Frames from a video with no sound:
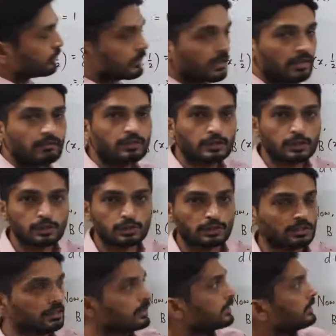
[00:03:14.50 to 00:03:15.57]
the definition
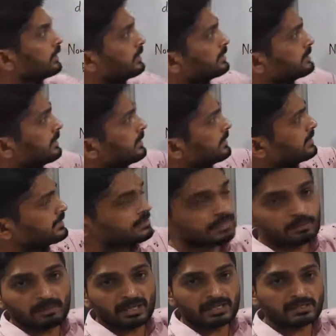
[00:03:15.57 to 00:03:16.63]
here. Center is
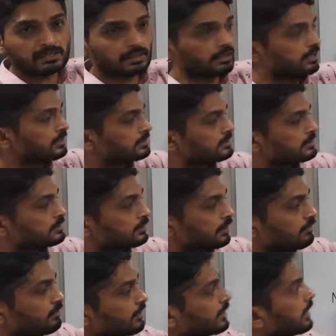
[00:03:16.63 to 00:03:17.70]
same, X radius is
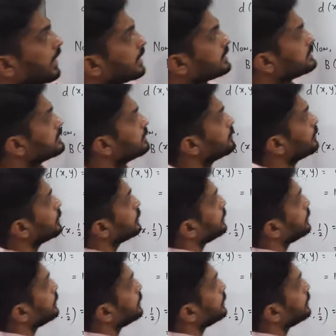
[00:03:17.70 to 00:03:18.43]
different, R is equal to